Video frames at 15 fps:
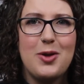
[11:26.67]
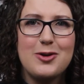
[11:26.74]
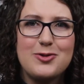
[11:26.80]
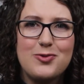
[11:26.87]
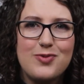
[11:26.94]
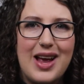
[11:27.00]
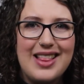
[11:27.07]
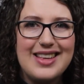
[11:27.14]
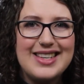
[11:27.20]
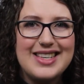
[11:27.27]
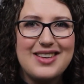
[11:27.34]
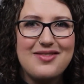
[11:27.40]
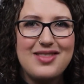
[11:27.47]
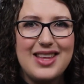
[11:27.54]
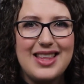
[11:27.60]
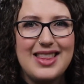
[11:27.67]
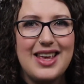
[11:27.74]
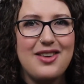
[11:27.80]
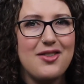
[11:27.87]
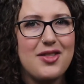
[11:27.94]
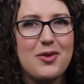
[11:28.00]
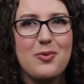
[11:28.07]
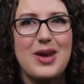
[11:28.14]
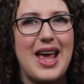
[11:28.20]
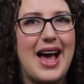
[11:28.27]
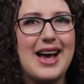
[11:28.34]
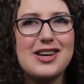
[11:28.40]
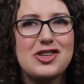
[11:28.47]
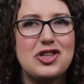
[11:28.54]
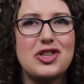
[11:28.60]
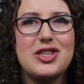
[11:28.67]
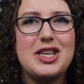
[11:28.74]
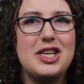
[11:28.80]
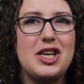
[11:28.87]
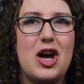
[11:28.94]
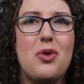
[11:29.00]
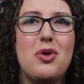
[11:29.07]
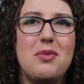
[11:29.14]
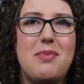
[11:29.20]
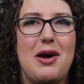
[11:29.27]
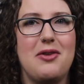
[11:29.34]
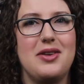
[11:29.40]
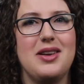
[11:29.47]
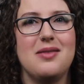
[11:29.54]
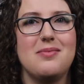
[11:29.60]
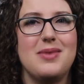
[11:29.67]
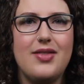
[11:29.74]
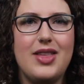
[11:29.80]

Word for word: there's relatively little that we actually know about him.